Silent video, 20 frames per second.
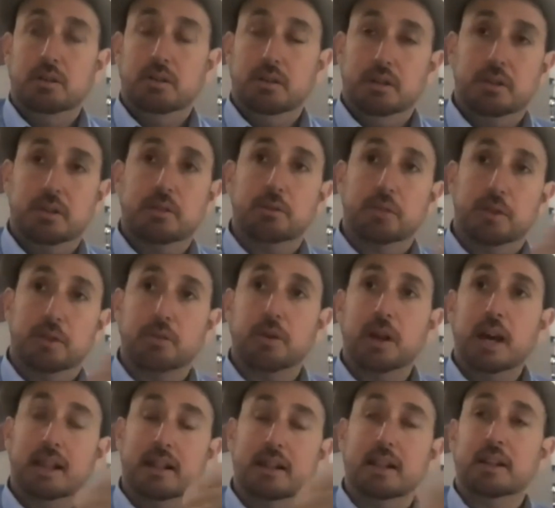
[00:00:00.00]
the
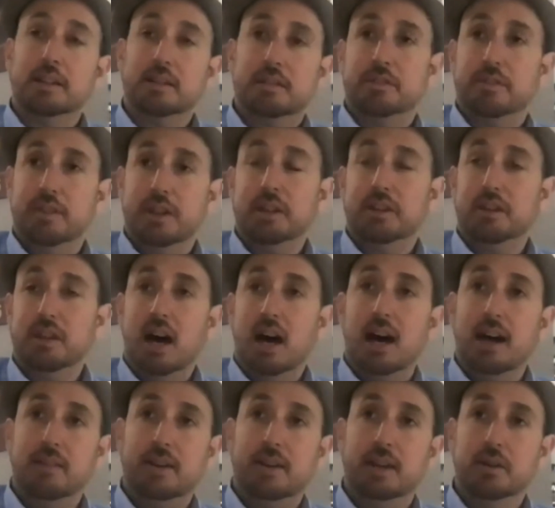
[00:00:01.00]
right list for the
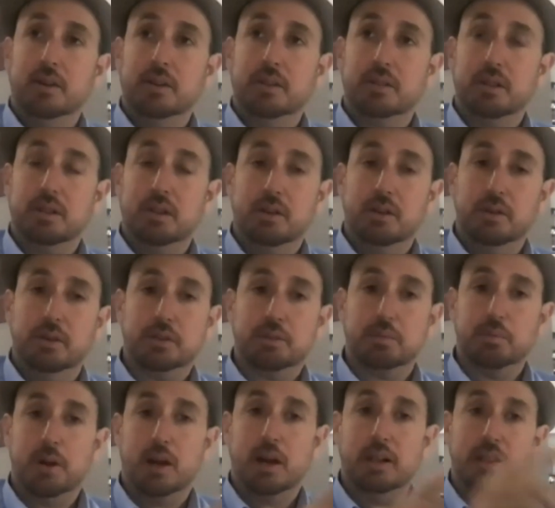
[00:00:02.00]
time, and it was
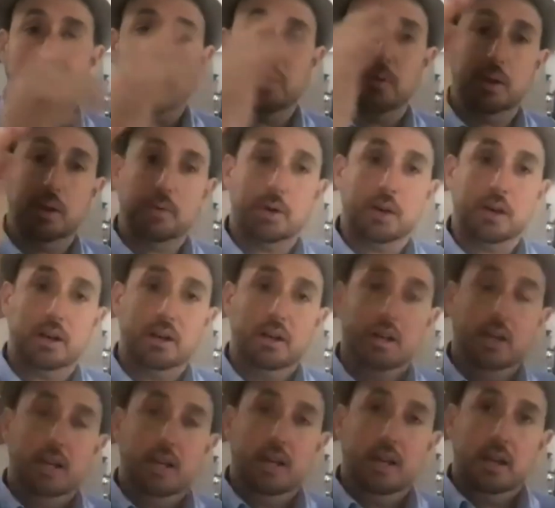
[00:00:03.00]
smart in that we were
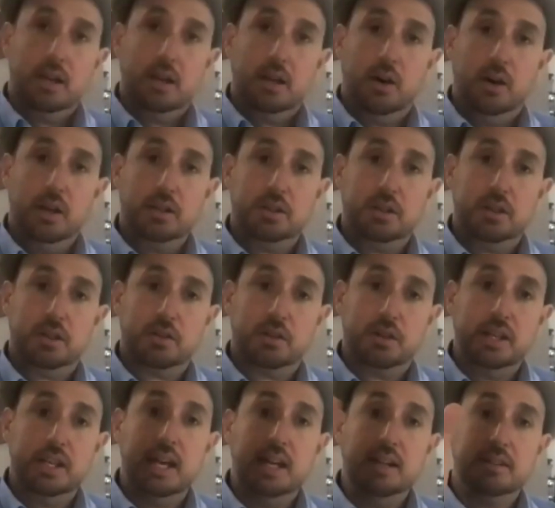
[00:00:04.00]
going to
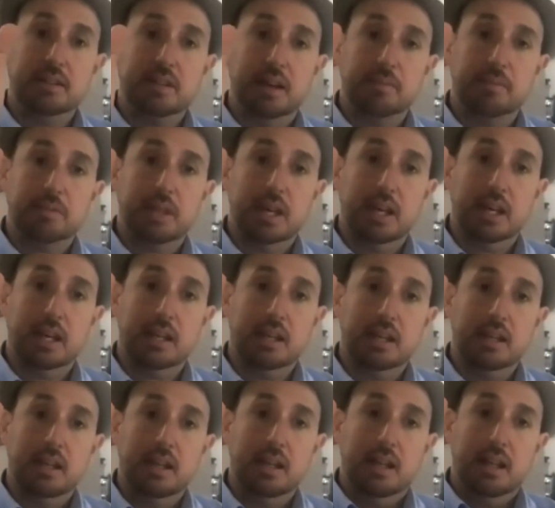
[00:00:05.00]
create
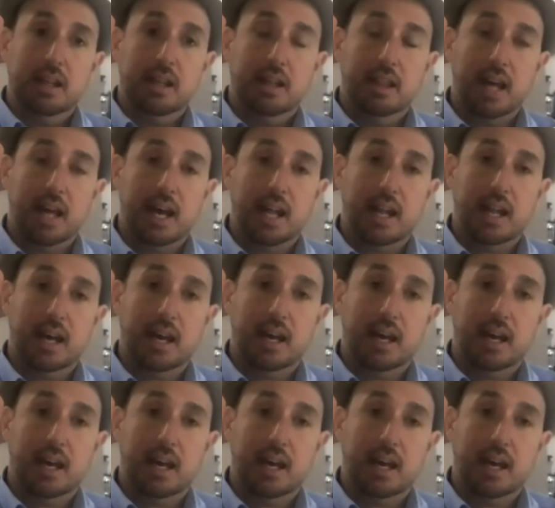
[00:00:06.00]
something that